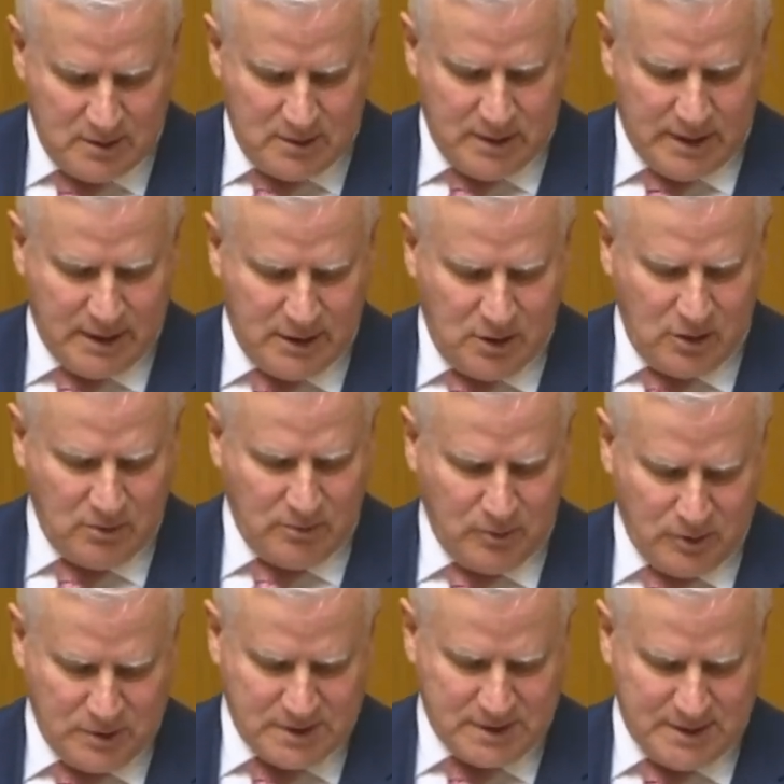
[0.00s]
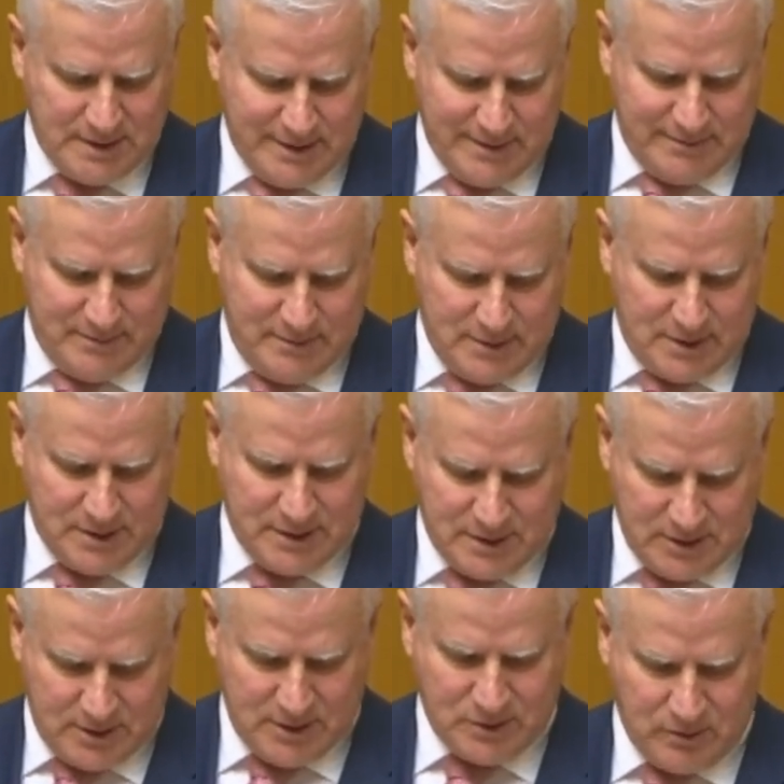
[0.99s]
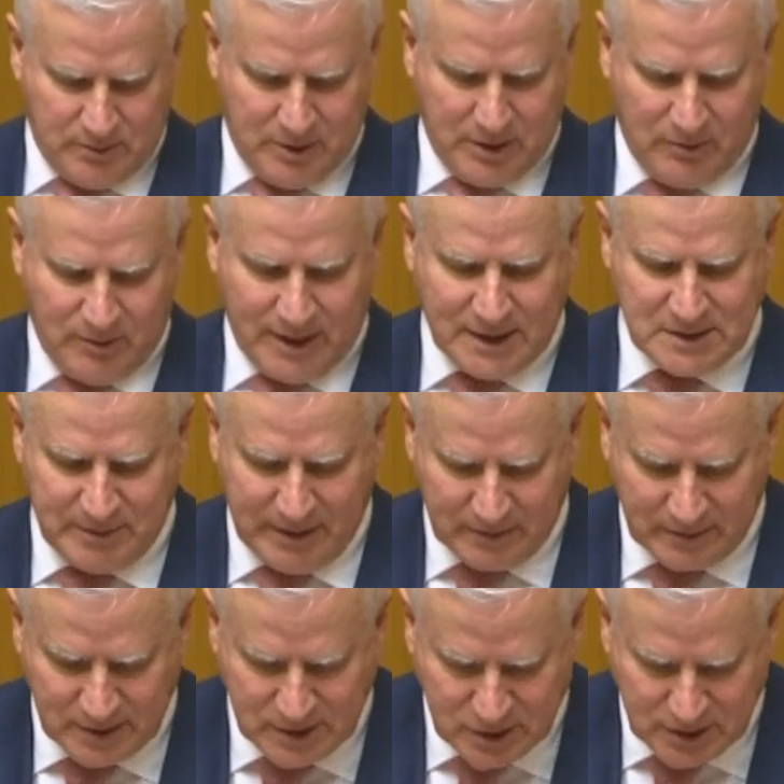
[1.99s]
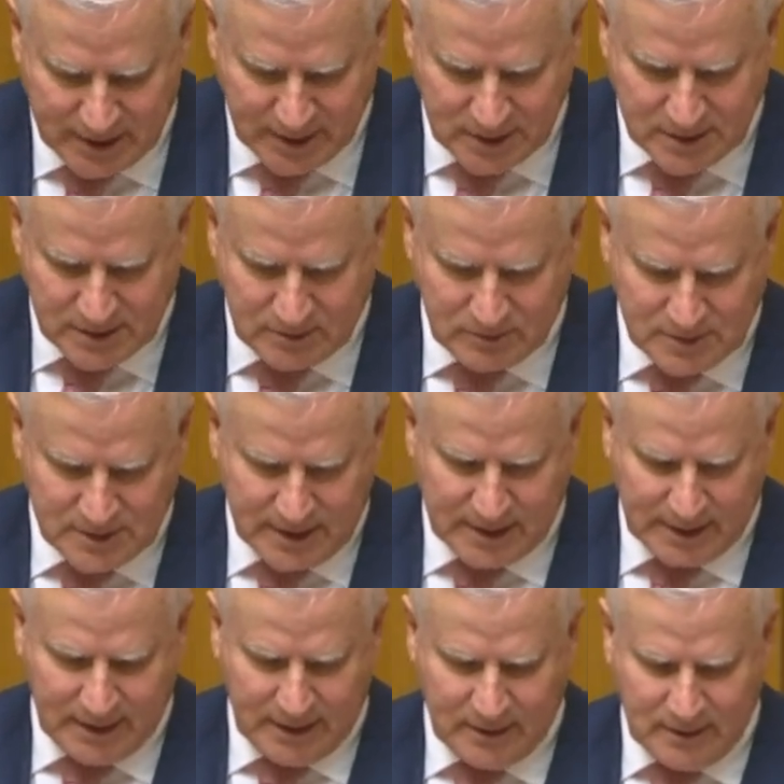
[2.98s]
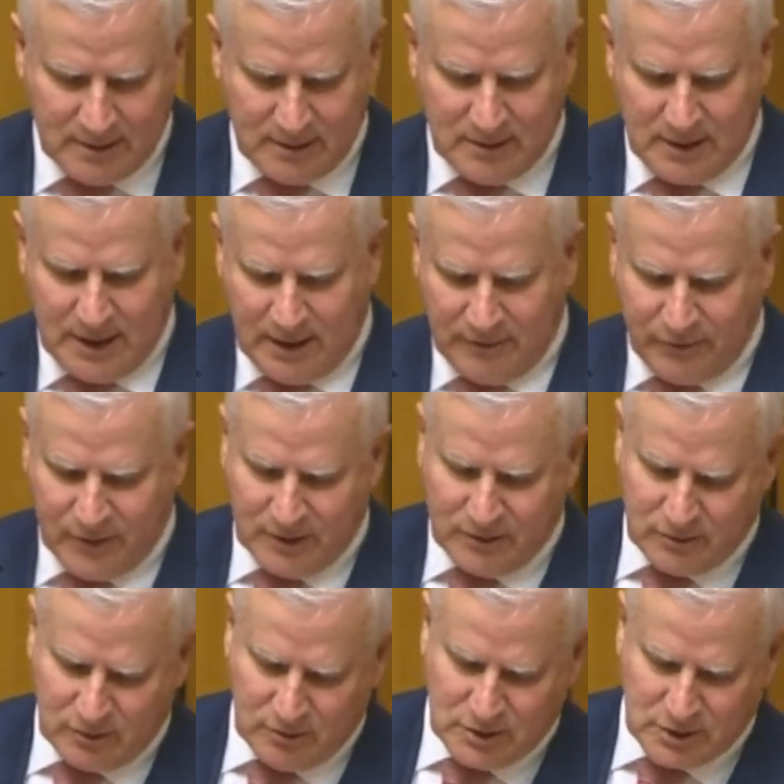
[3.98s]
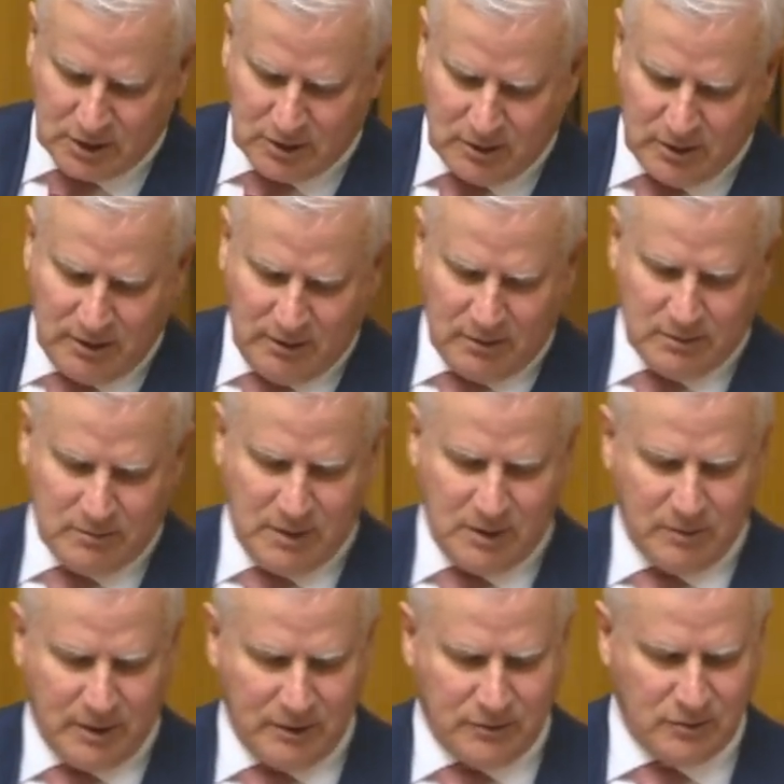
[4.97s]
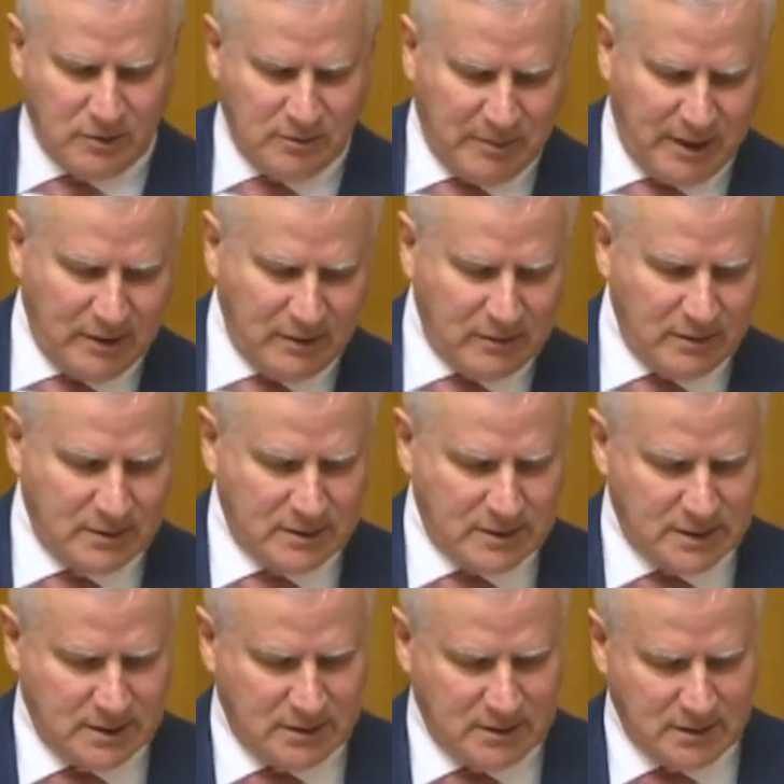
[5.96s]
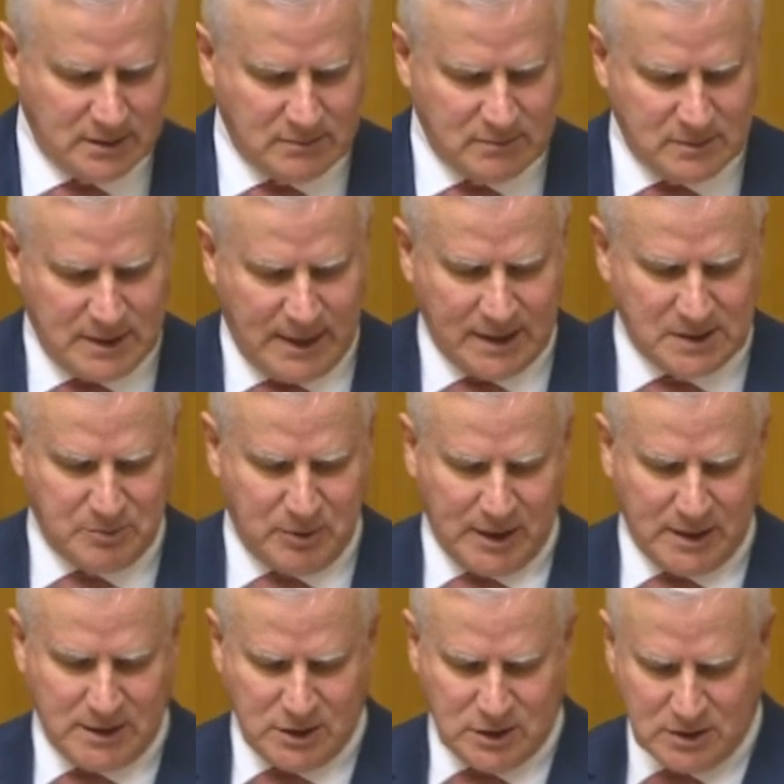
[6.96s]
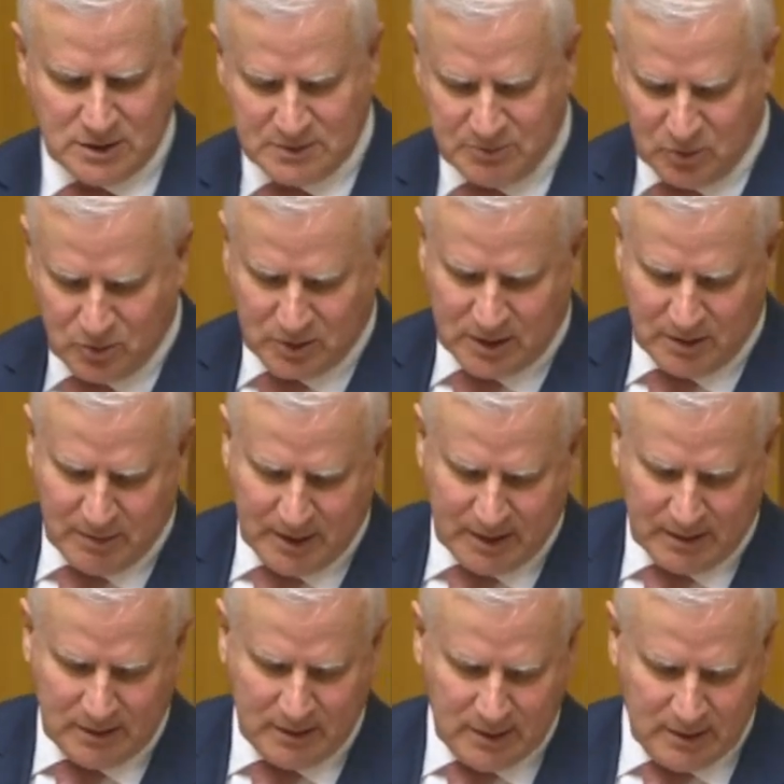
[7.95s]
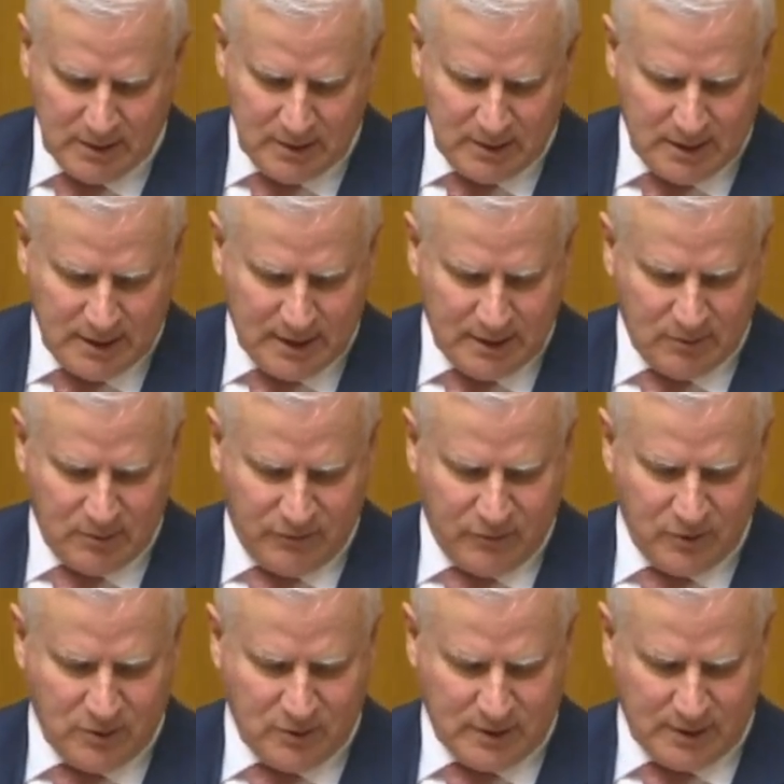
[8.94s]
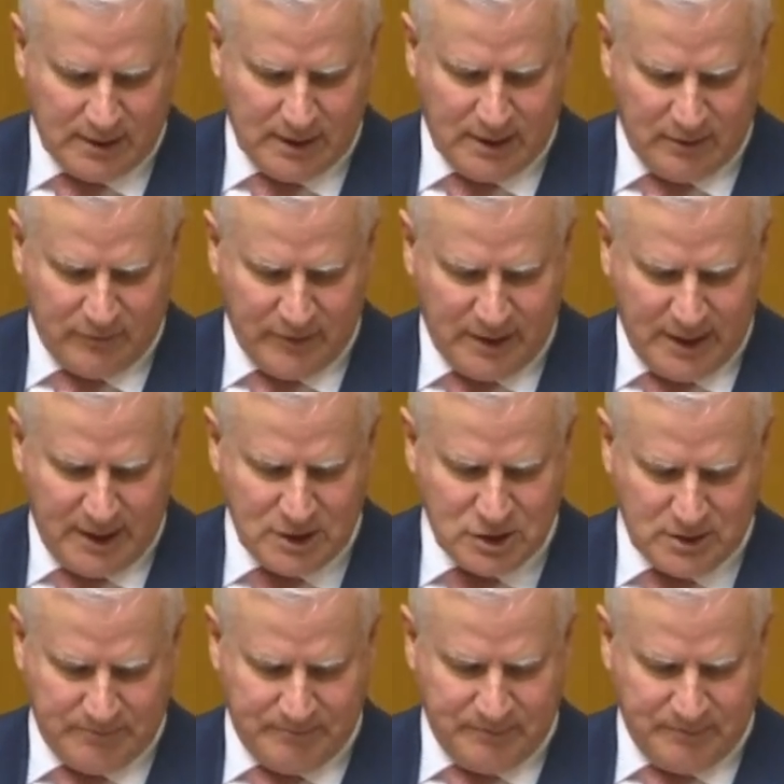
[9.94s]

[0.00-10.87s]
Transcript: Now, numerous concerns were being raised about these changes. It was only halfway through July, midway through the month, that the Tax Practitioners Board came out with further clarification,